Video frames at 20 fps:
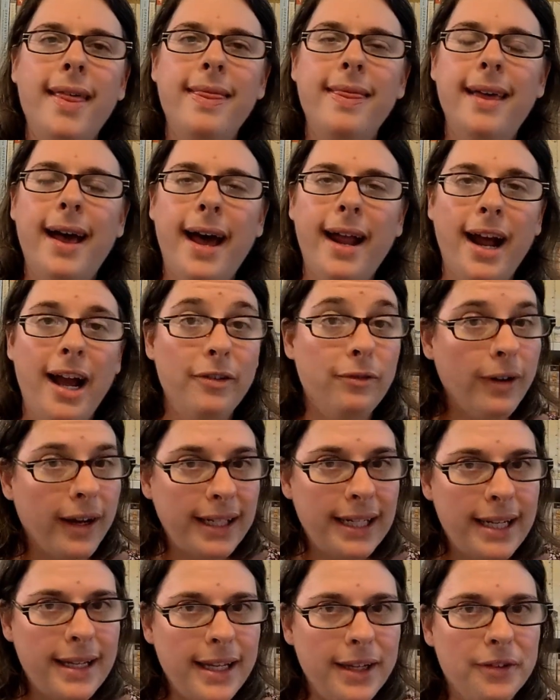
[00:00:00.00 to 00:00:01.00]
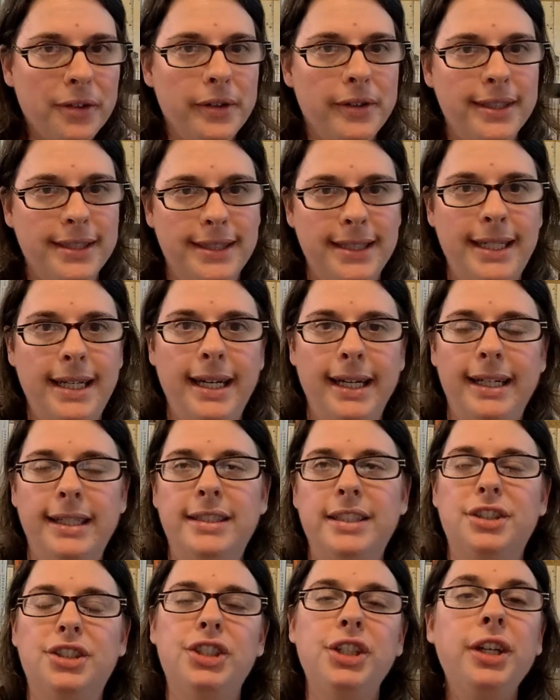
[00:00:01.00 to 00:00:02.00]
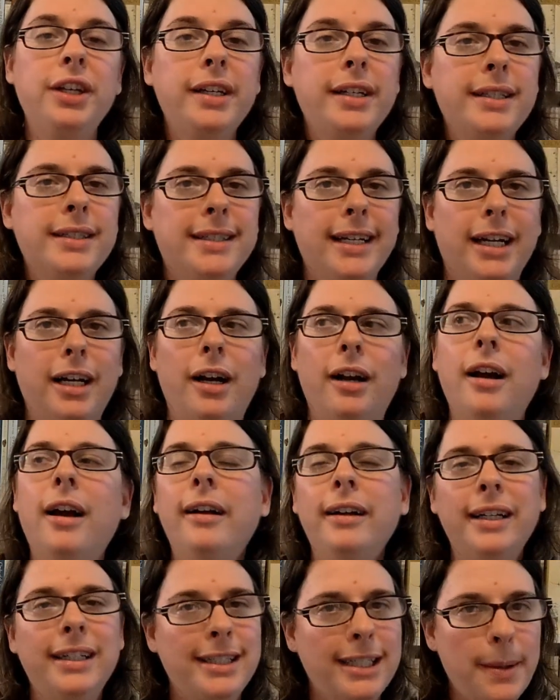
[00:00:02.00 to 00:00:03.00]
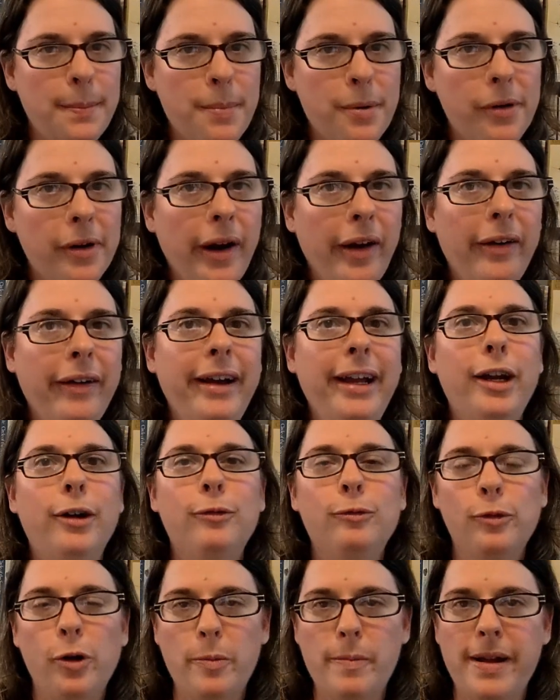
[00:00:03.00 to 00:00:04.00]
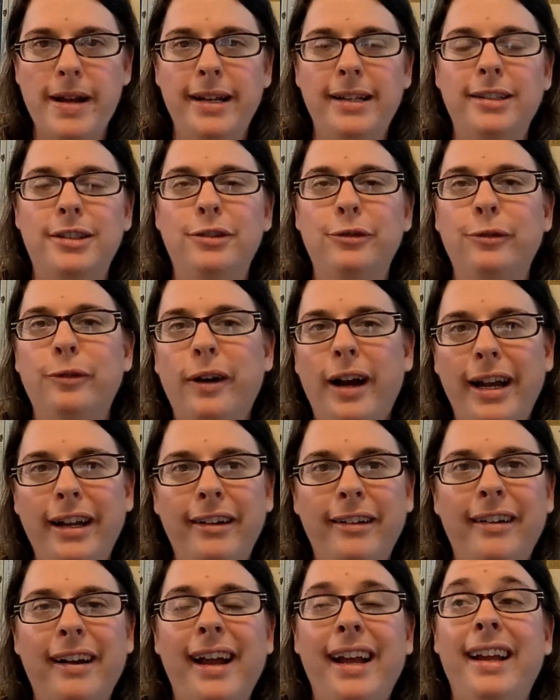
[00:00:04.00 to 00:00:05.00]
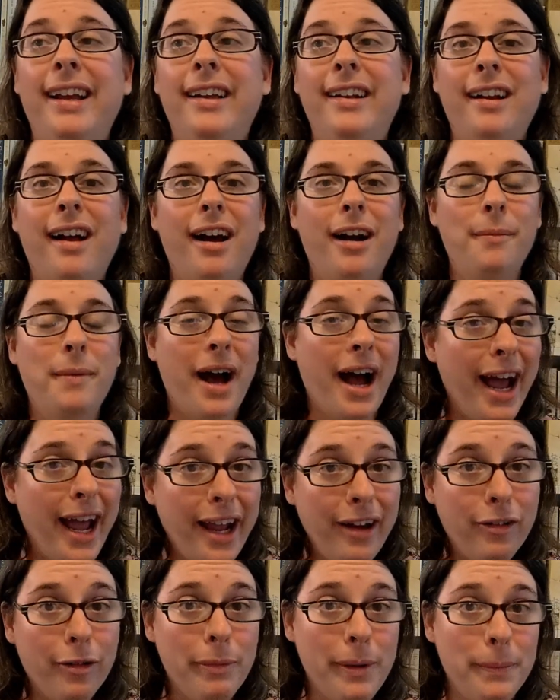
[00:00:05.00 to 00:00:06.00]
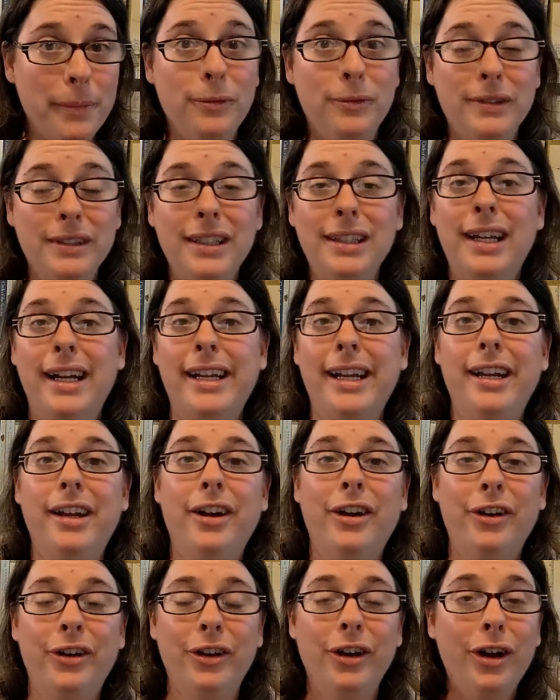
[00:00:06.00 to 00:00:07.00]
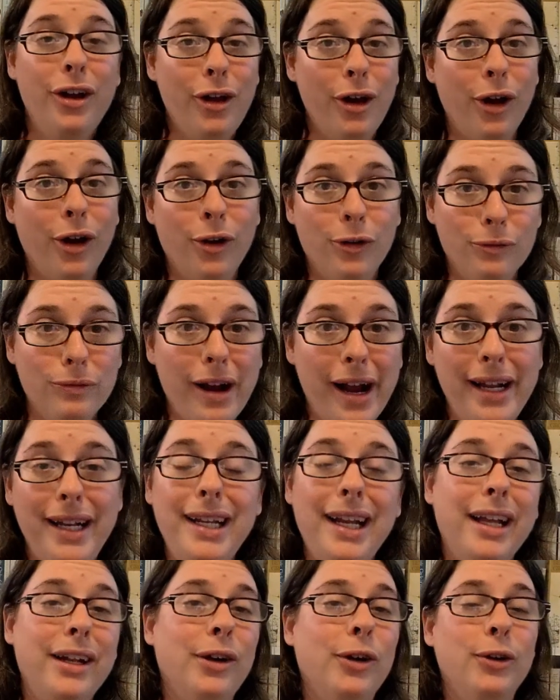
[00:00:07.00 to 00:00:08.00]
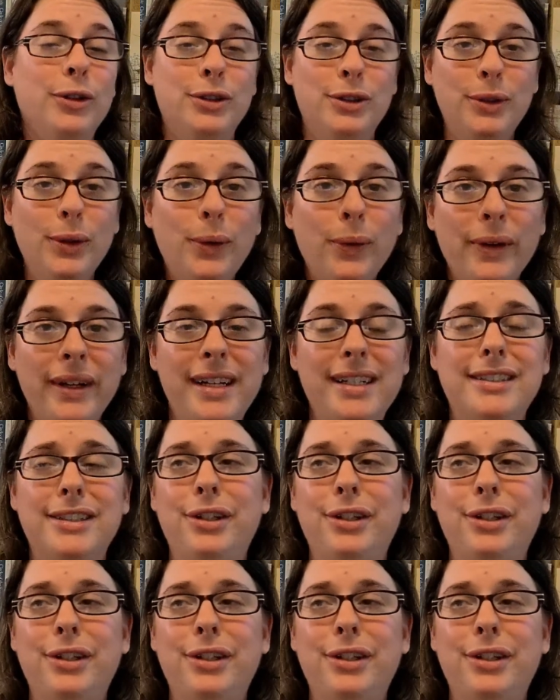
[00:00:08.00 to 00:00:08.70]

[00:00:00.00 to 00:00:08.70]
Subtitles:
that I've read anything from Kristen Higgins, and she is like a contemporary romance writer, and I remember really liking her writing and her stories.